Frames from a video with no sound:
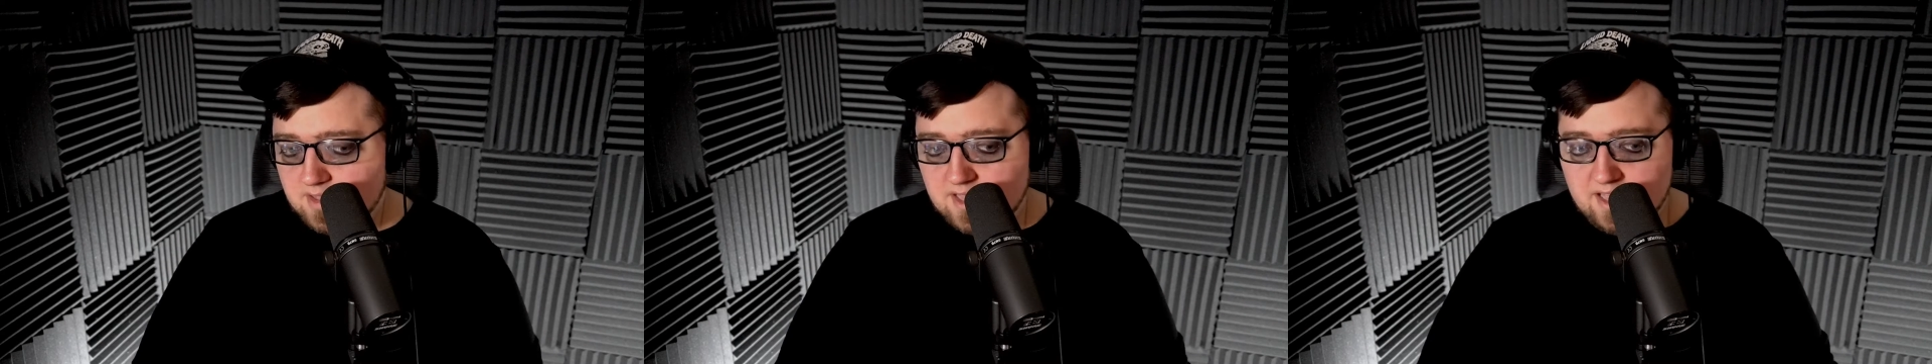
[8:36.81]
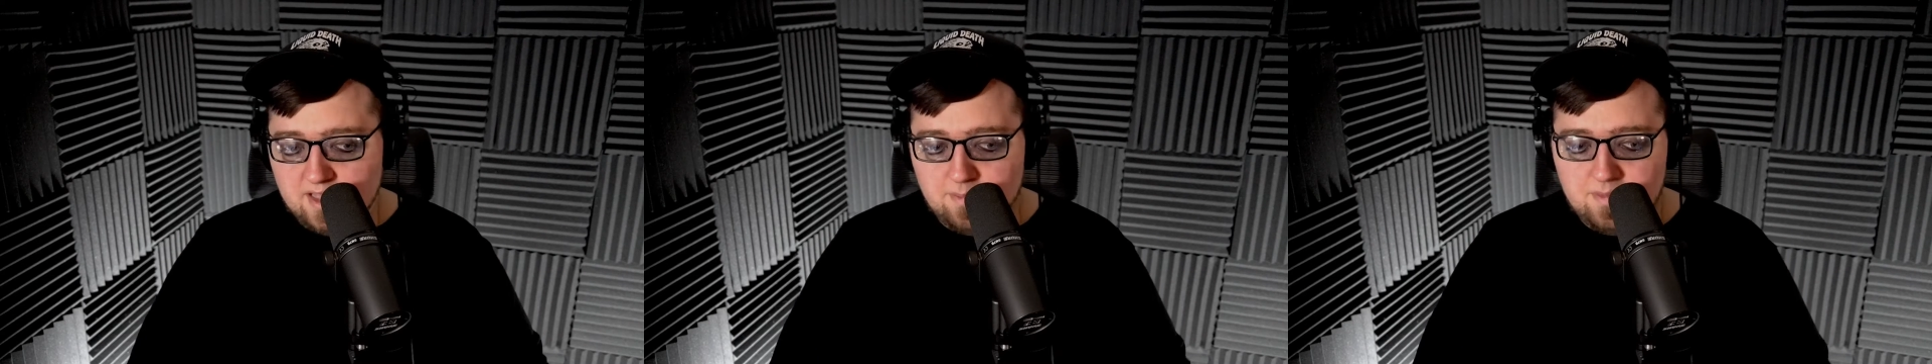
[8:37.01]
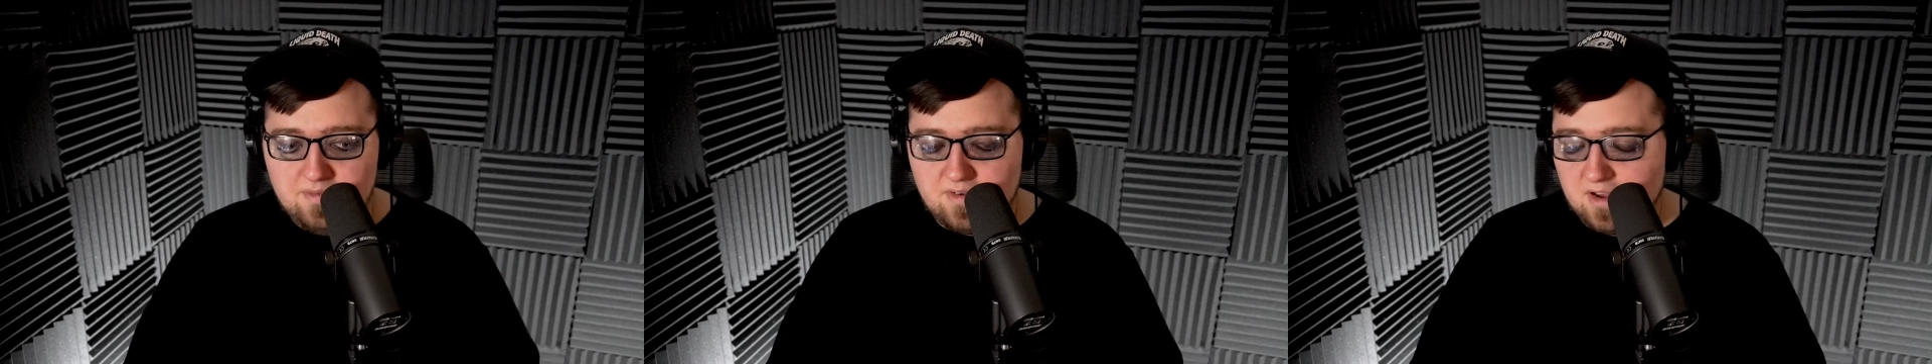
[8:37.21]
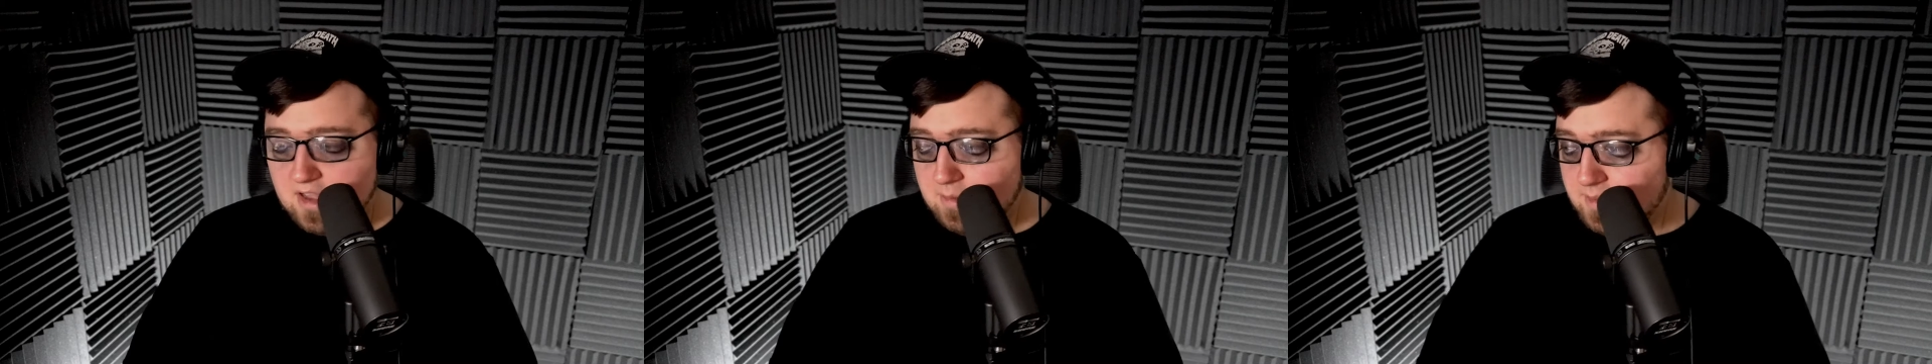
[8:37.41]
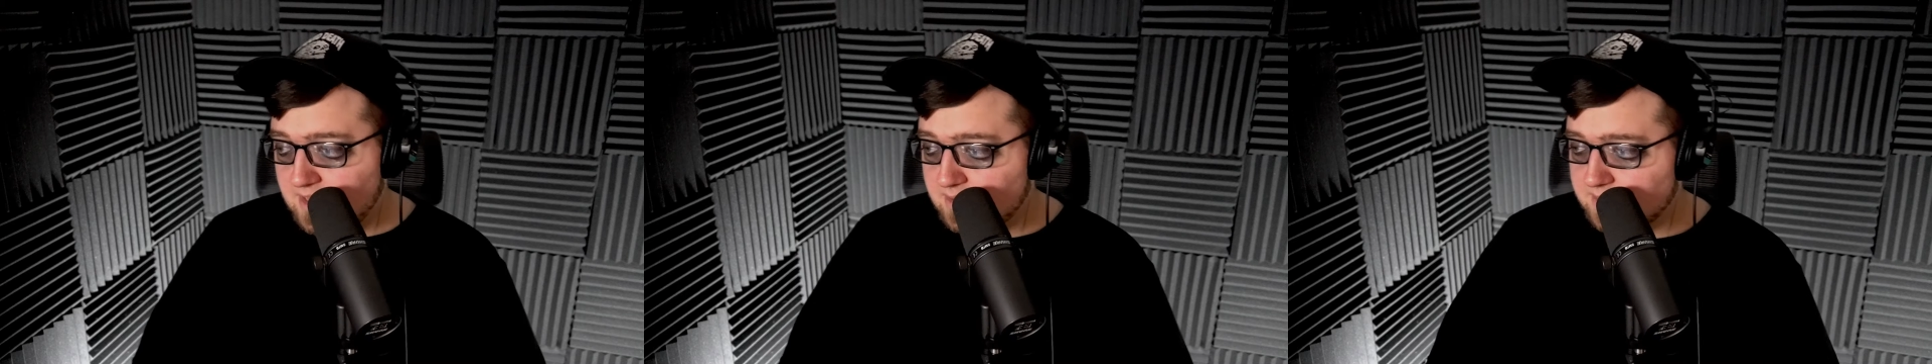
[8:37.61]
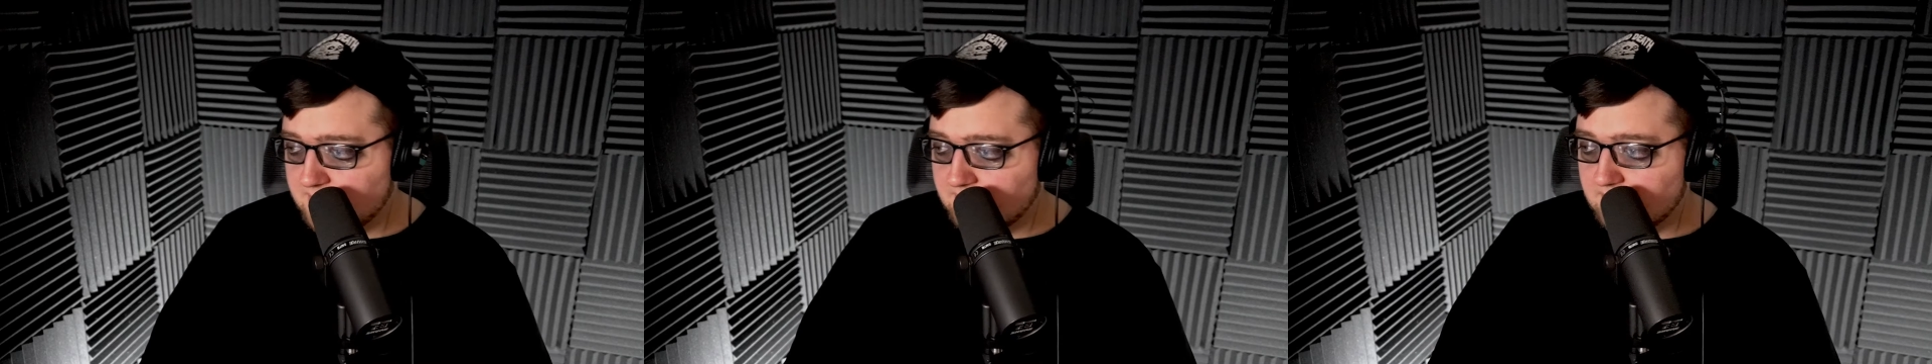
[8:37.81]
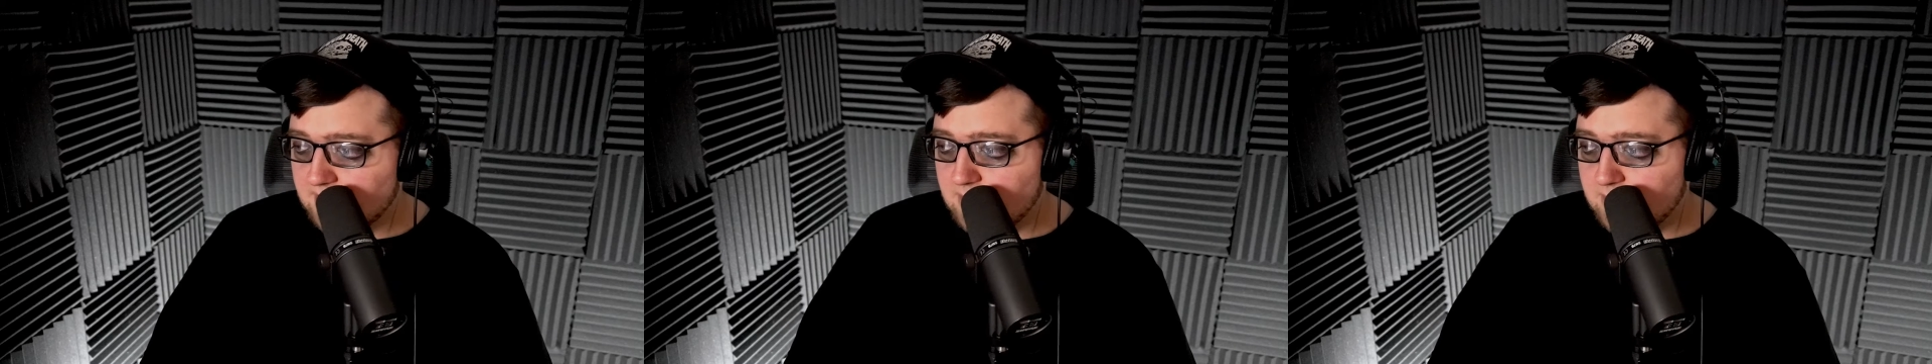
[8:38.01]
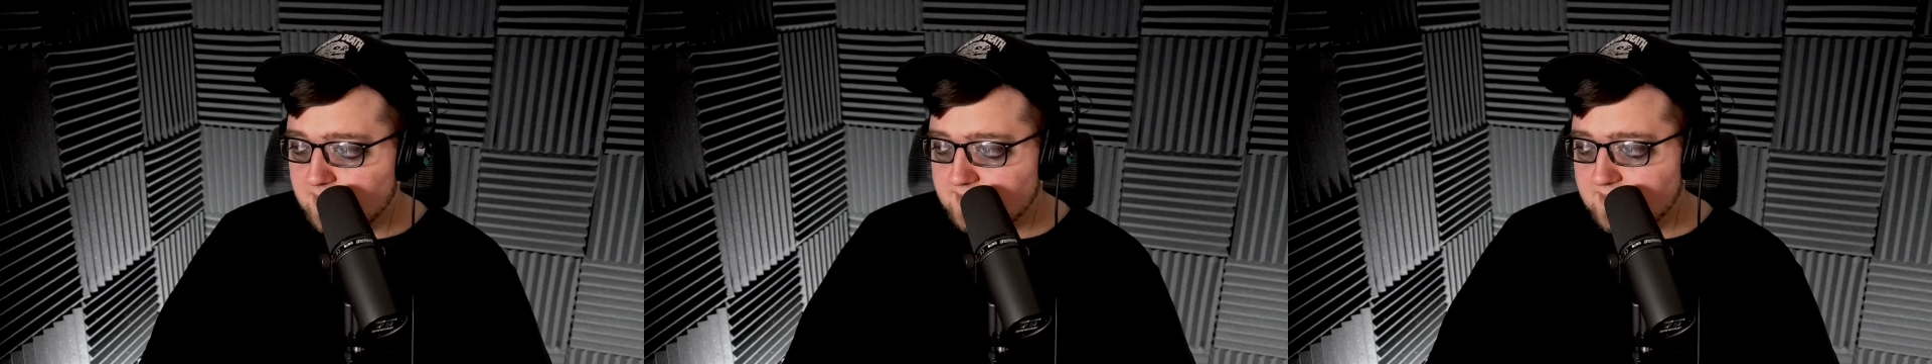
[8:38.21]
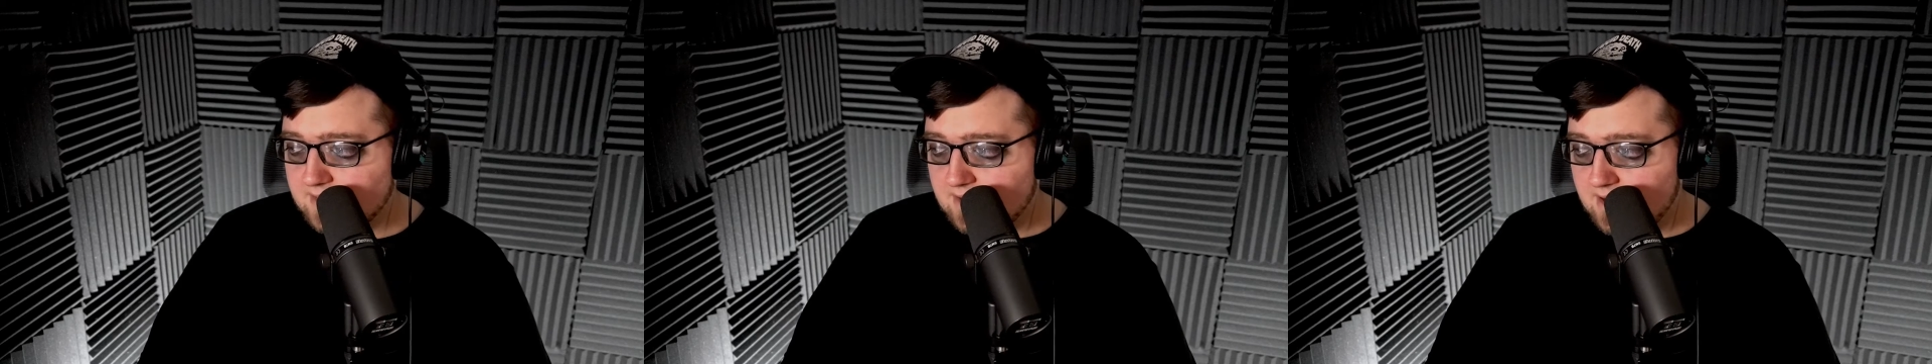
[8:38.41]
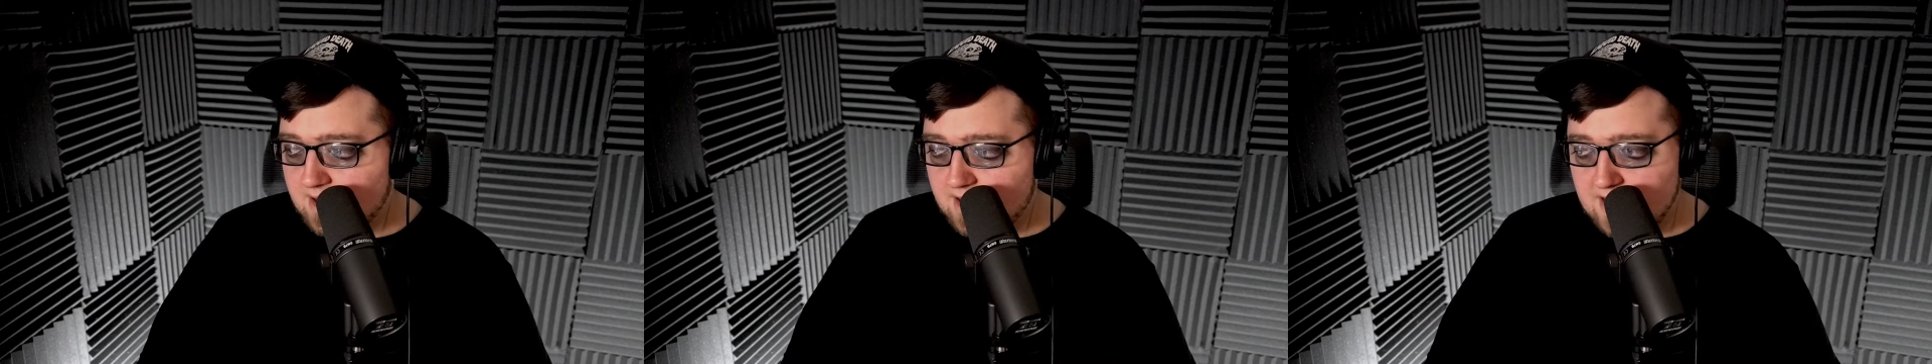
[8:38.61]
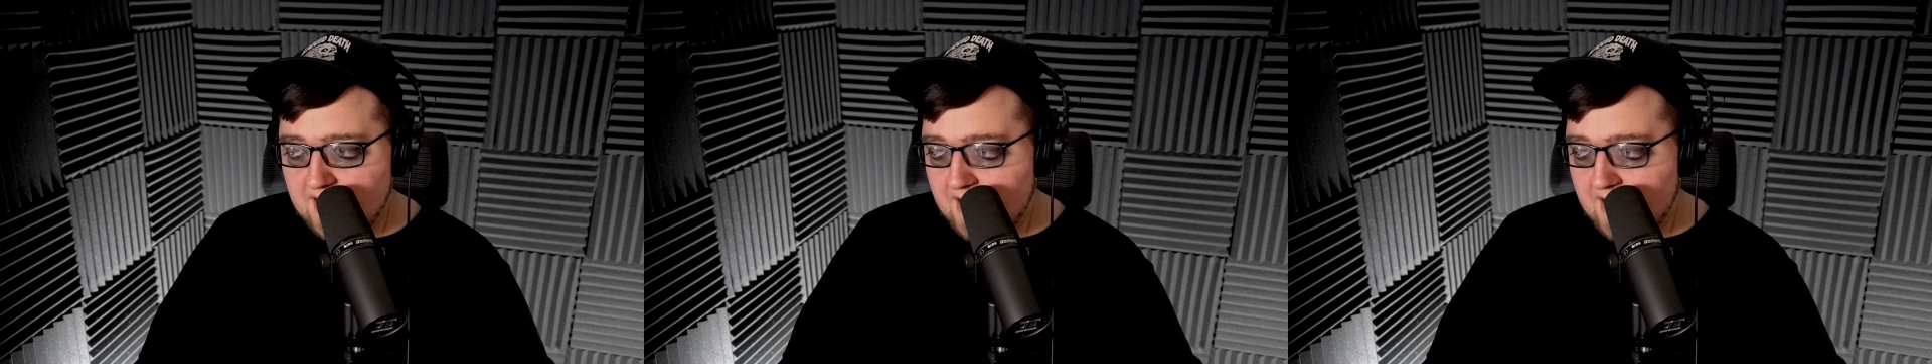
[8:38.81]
If you're going to be using the GoXLR,